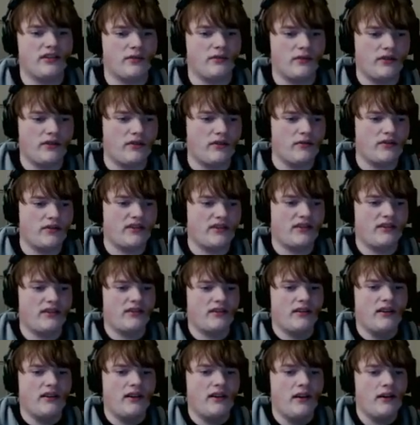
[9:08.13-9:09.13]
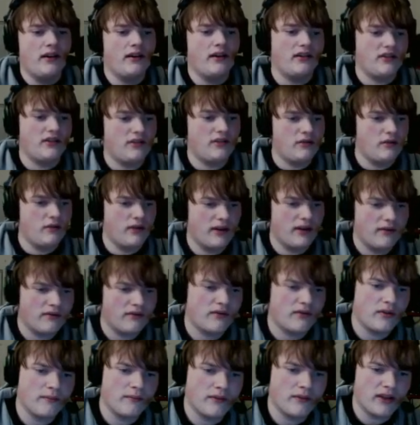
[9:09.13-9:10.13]
There were notes to
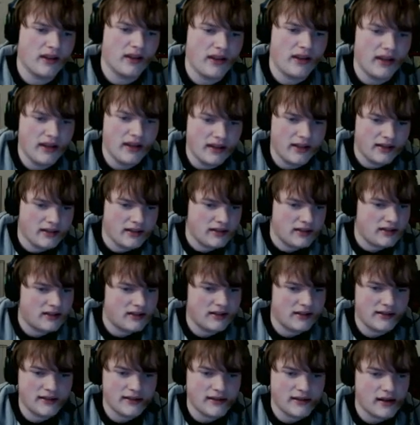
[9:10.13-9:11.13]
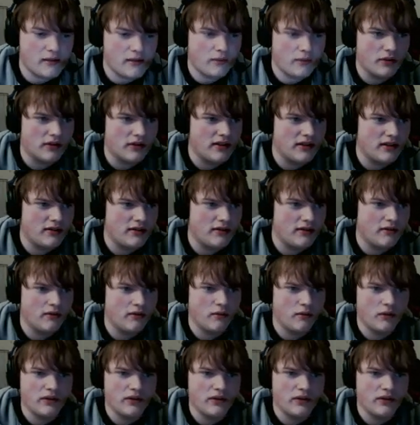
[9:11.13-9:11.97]
and from the guys that worked here.